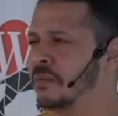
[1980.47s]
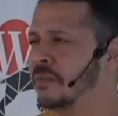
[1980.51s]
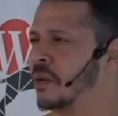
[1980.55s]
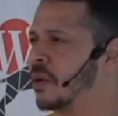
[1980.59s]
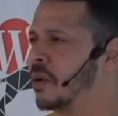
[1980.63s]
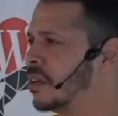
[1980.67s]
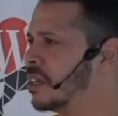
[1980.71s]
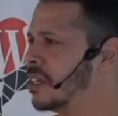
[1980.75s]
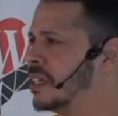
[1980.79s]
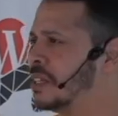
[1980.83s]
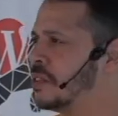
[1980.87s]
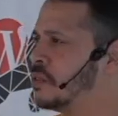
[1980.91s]

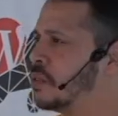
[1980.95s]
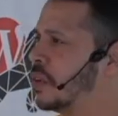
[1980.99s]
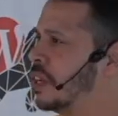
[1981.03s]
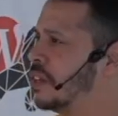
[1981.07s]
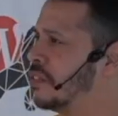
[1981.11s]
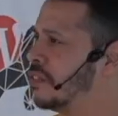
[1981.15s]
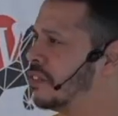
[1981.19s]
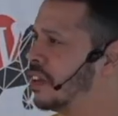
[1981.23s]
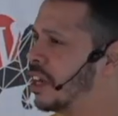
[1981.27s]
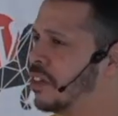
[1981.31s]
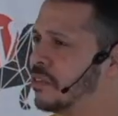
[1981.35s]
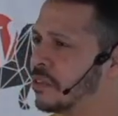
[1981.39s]
more than
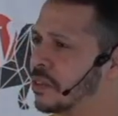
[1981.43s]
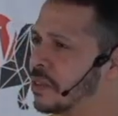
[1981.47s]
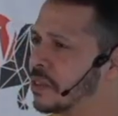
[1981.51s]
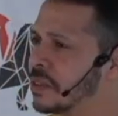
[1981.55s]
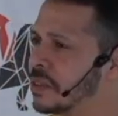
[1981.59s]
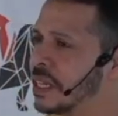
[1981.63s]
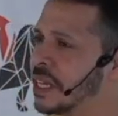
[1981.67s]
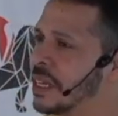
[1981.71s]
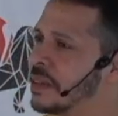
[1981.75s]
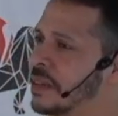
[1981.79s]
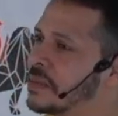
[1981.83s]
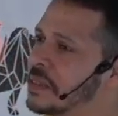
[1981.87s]
25
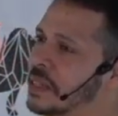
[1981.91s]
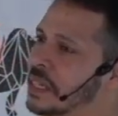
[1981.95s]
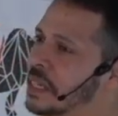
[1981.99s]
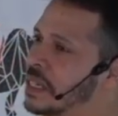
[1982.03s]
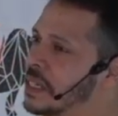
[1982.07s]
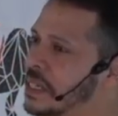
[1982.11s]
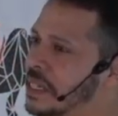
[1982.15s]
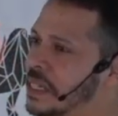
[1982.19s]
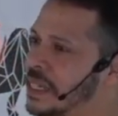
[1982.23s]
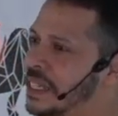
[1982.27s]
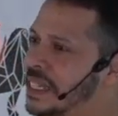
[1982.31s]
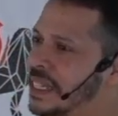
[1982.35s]
WordCamps like
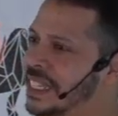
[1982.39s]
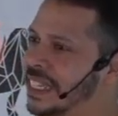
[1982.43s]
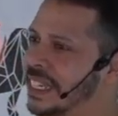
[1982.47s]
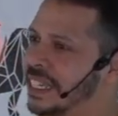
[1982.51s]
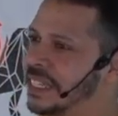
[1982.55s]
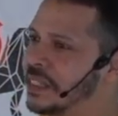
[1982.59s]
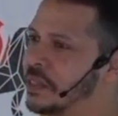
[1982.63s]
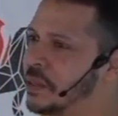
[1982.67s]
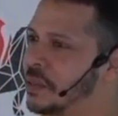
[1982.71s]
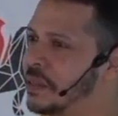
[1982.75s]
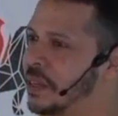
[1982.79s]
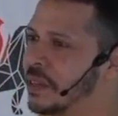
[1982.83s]
since
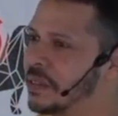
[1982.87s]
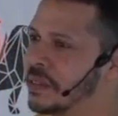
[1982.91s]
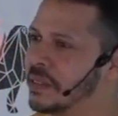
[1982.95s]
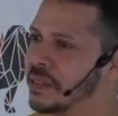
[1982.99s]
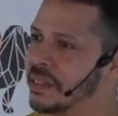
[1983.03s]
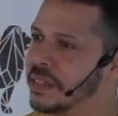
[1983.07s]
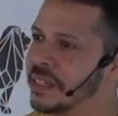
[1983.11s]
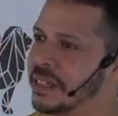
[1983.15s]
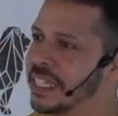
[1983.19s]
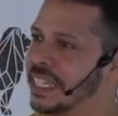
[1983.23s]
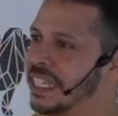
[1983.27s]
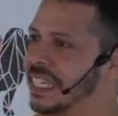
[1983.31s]
like
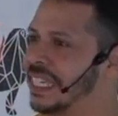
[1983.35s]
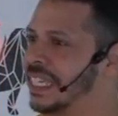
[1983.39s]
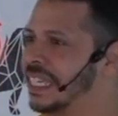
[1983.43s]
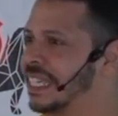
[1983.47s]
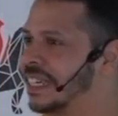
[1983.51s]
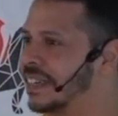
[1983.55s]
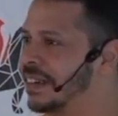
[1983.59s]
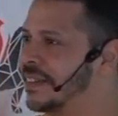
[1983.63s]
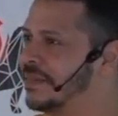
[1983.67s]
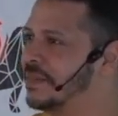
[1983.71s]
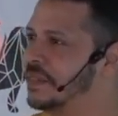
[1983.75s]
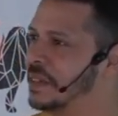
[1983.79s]
2013
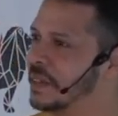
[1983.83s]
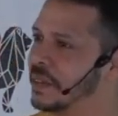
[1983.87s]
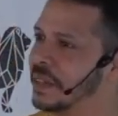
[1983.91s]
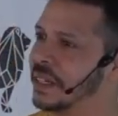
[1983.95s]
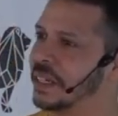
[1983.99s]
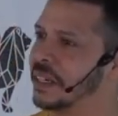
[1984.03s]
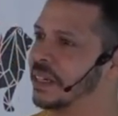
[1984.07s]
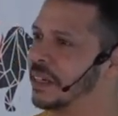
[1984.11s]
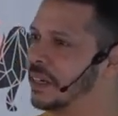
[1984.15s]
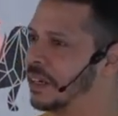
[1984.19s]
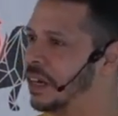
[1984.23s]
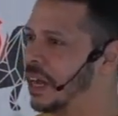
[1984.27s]
that I'm
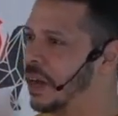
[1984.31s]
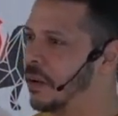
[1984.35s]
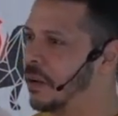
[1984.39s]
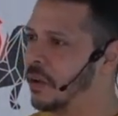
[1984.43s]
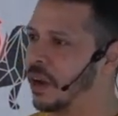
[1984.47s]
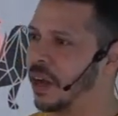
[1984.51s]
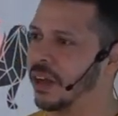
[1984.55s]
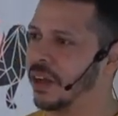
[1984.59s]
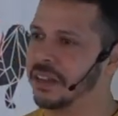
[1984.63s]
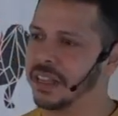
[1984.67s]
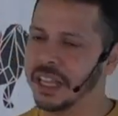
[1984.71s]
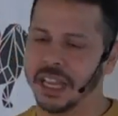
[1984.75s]
doing or
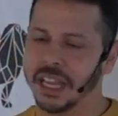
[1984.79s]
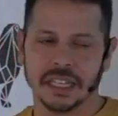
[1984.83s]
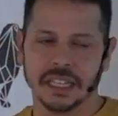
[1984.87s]
around like